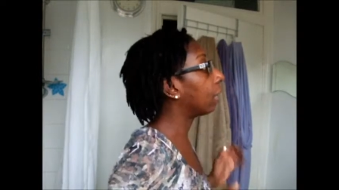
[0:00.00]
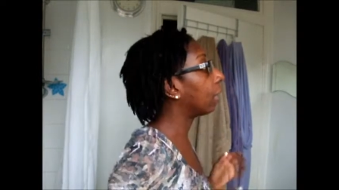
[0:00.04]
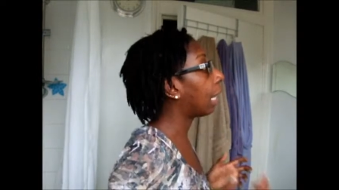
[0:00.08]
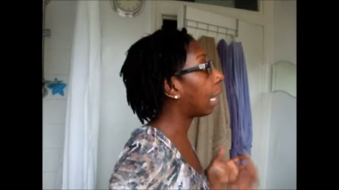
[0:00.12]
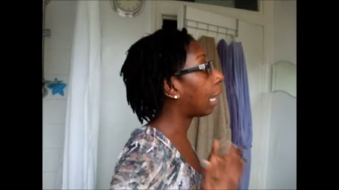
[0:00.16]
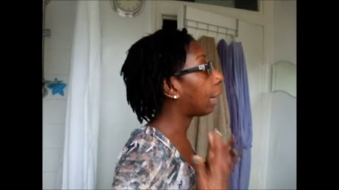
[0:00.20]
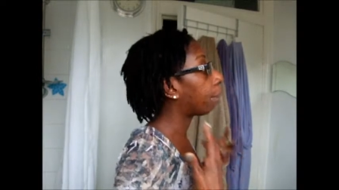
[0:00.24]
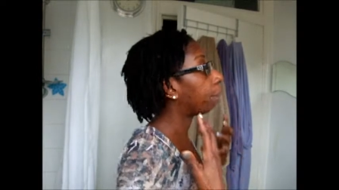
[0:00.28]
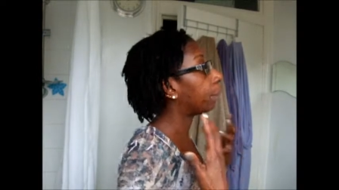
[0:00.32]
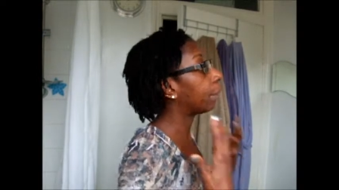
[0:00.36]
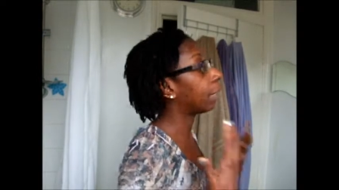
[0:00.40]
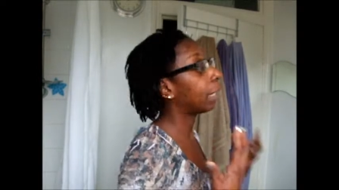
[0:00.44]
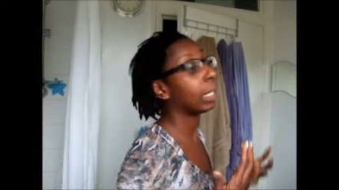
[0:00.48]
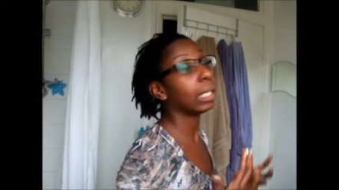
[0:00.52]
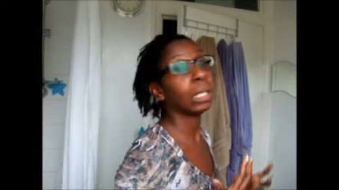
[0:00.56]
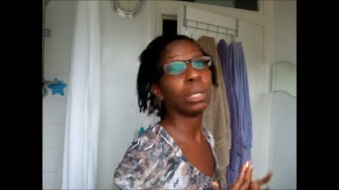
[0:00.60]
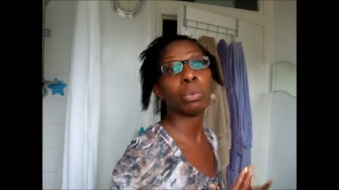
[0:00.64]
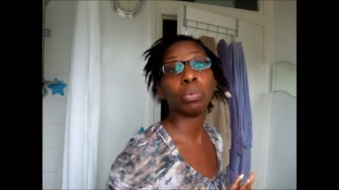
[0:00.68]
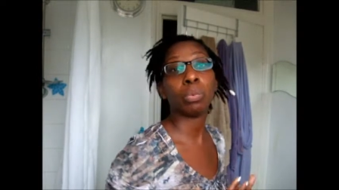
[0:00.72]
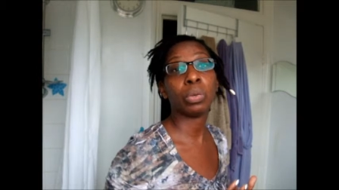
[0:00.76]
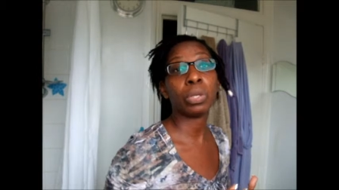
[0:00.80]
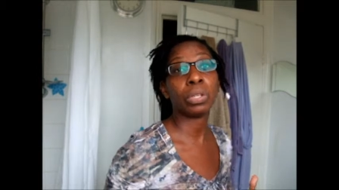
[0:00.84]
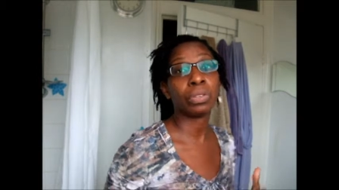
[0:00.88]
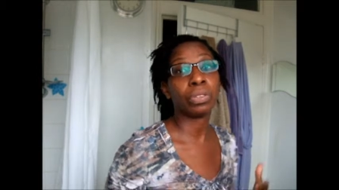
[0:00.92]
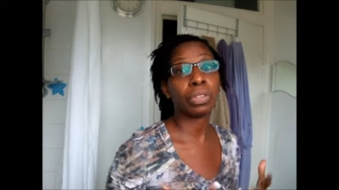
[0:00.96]
happy
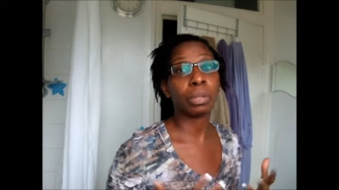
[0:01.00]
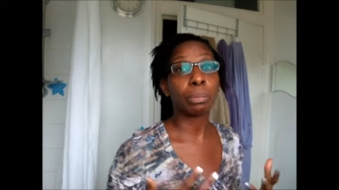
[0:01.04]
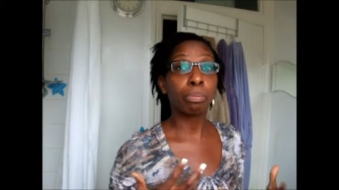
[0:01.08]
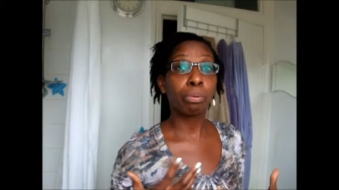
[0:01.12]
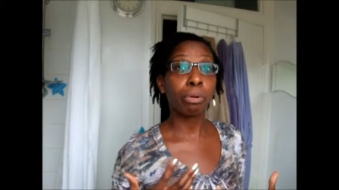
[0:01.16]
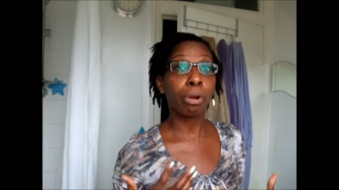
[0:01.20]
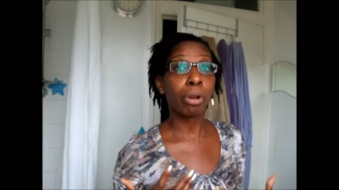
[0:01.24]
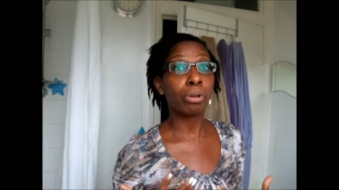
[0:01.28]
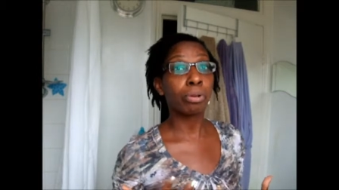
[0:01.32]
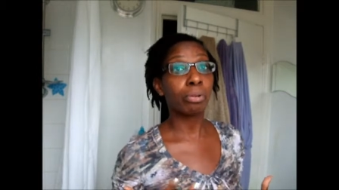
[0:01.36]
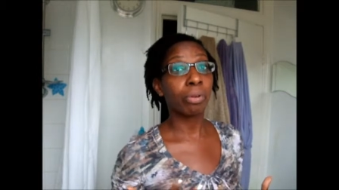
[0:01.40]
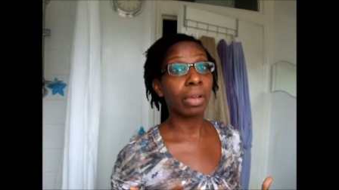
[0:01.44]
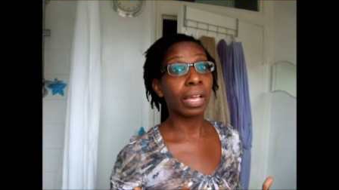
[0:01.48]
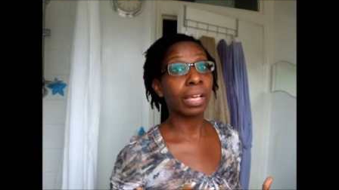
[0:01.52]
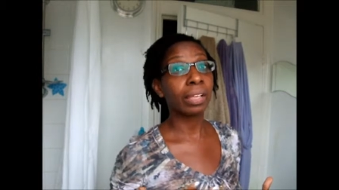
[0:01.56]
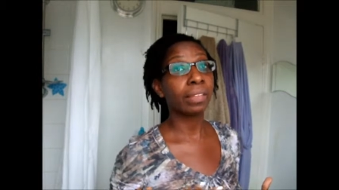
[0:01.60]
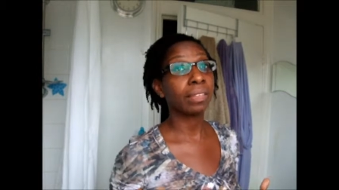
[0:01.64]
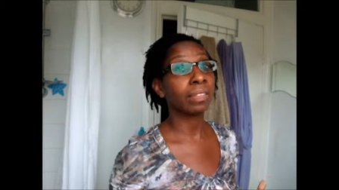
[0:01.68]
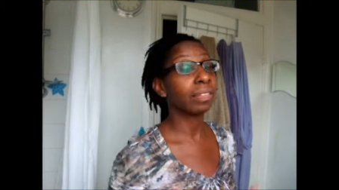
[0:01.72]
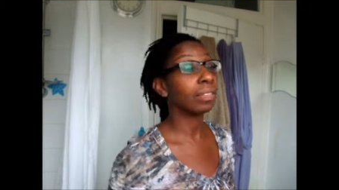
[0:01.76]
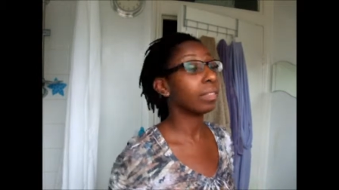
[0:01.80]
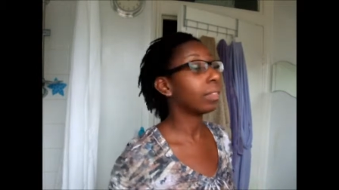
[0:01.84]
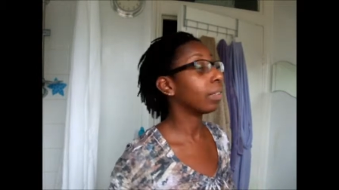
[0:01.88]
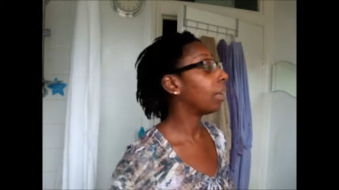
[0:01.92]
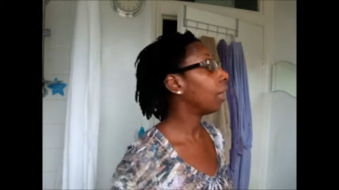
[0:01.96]
with the
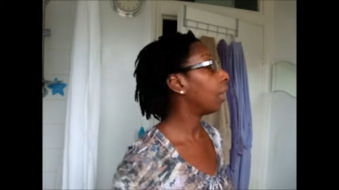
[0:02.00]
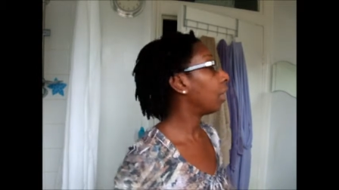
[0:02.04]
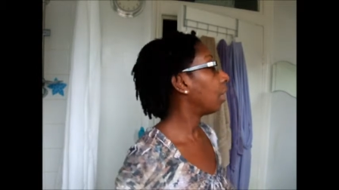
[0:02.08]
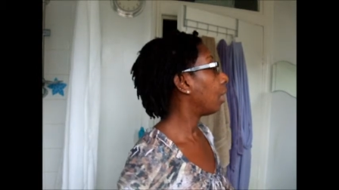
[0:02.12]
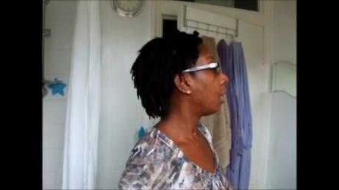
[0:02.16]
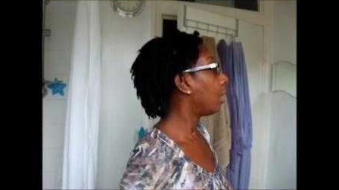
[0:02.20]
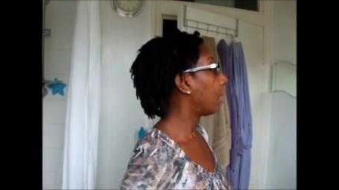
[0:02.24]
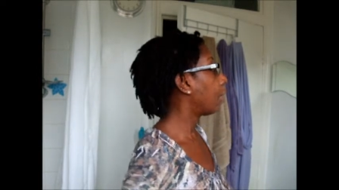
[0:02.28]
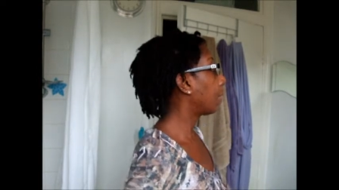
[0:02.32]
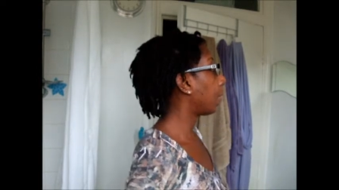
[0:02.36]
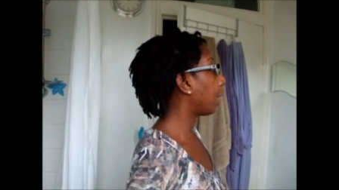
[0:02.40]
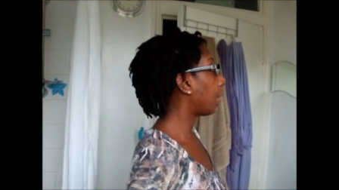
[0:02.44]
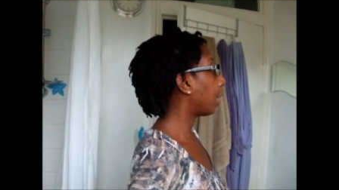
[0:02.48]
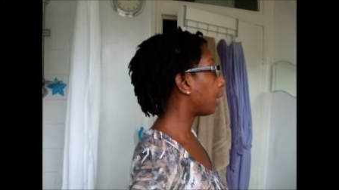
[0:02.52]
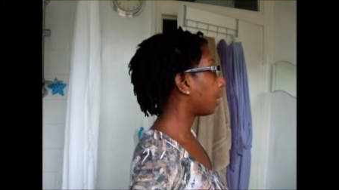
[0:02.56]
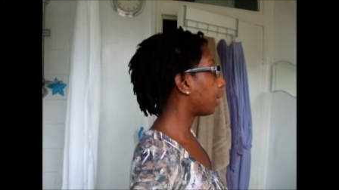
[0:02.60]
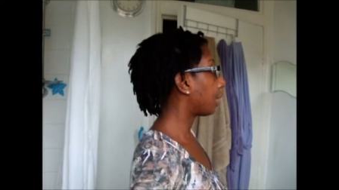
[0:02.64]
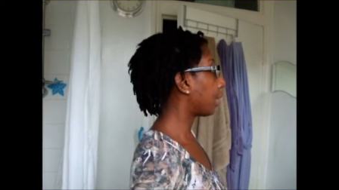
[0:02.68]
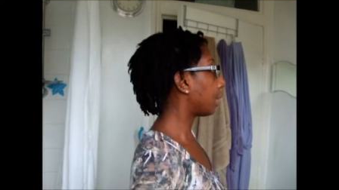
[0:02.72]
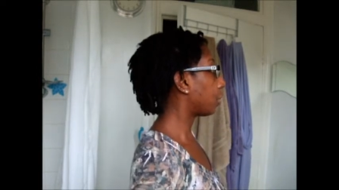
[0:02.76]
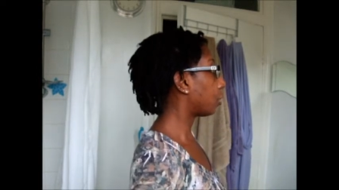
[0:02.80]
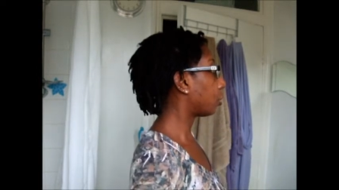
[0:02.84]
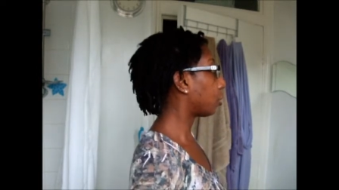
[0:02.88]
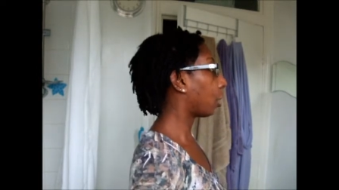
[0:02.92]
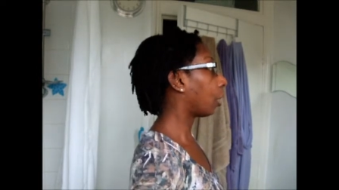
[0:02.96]
progress that
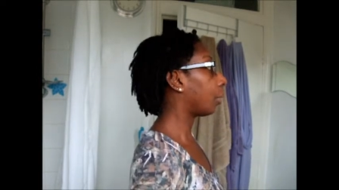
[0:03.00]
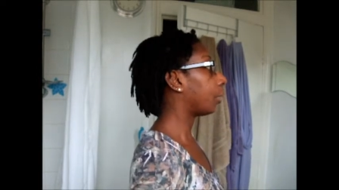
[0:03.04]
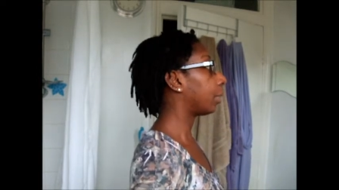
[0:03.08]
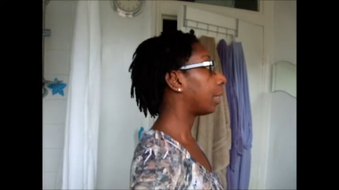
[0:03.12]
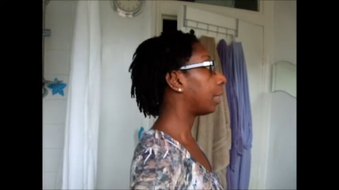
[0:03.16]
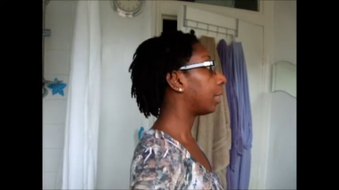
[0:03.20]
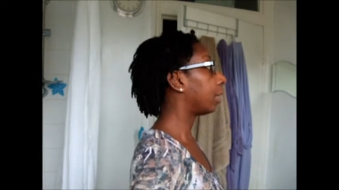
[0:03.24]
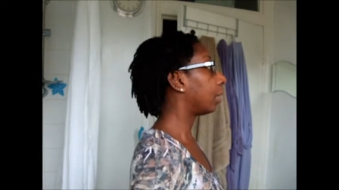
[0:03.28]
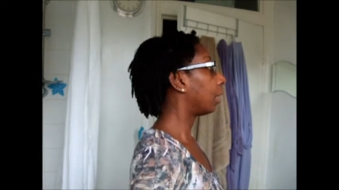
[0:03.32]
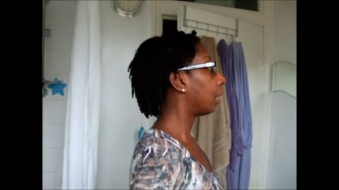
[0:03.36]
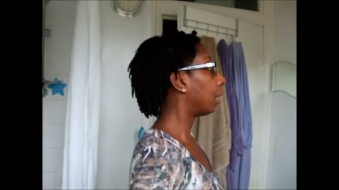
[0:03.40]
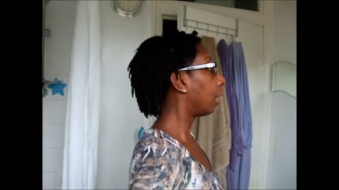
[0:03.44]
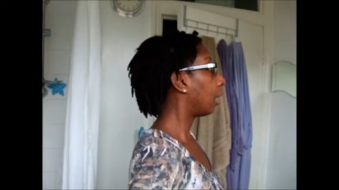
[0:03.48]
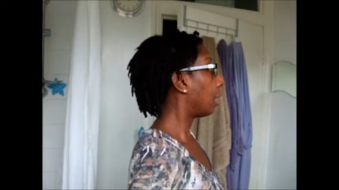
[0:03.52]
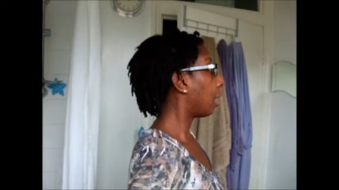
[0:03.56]
they're showing.